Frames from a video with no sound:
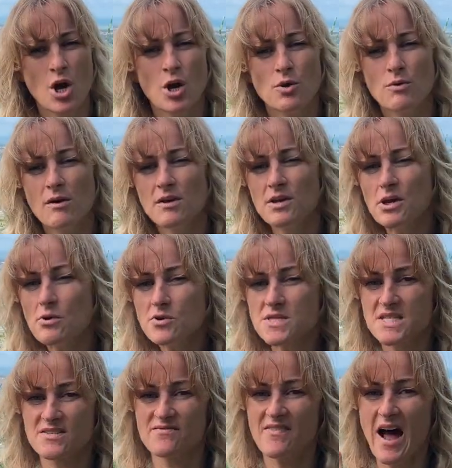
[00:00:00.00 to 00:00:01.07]
We
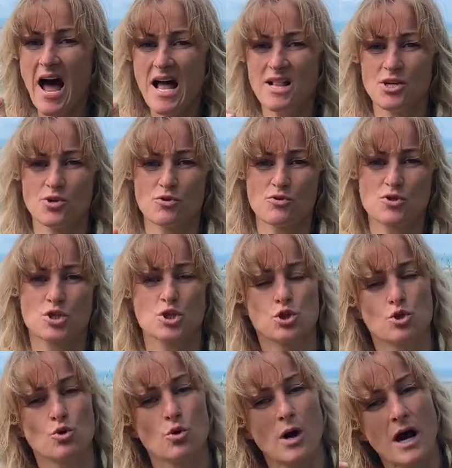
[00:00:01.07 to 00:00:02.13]
use values
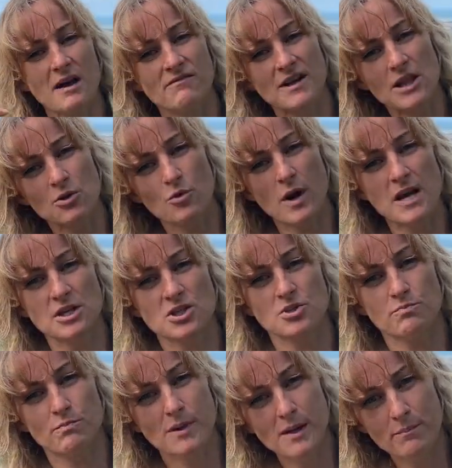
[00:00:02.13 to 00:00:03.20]
to
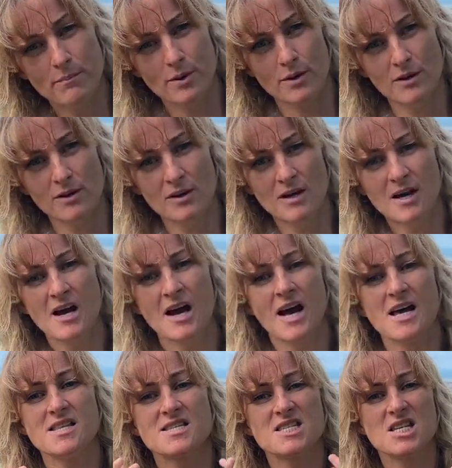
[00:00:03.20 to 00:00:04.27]
evaluate people
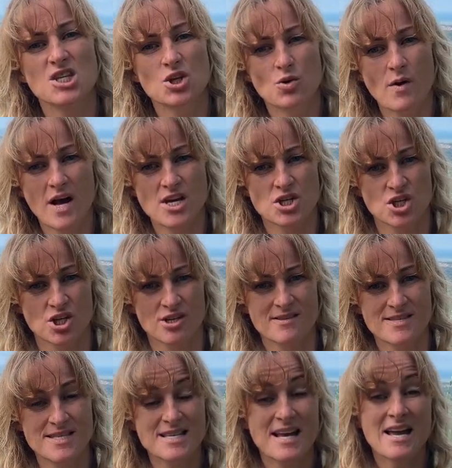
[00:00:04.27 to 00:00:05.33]
and
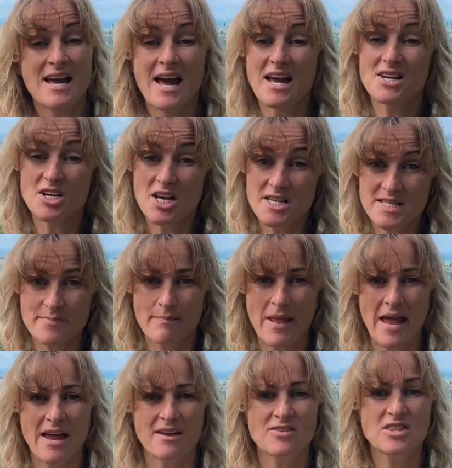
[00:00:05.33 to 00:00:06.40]
situations and
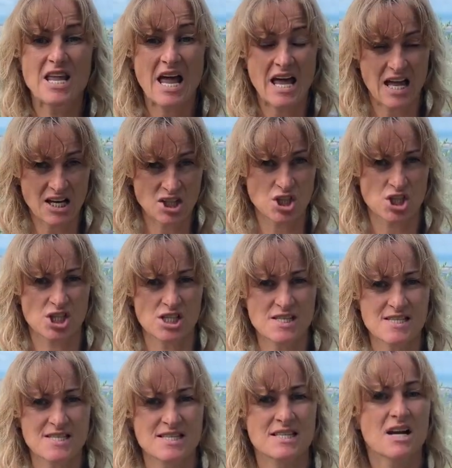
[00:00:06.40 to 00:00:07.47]
explain the
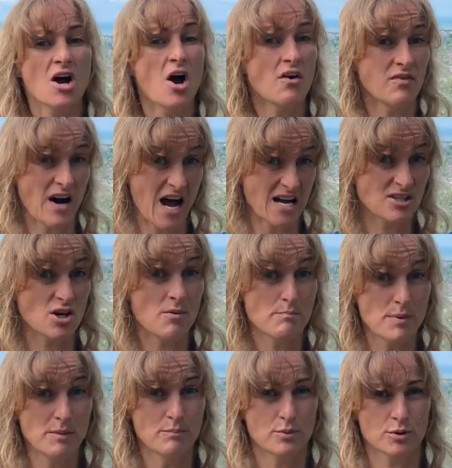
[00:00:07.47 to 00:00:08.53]
actions of other
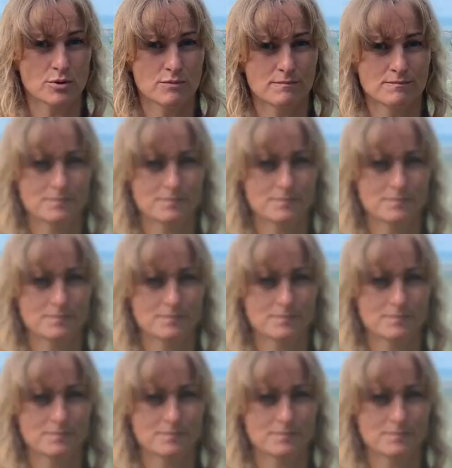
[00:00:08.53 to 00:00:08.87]
people.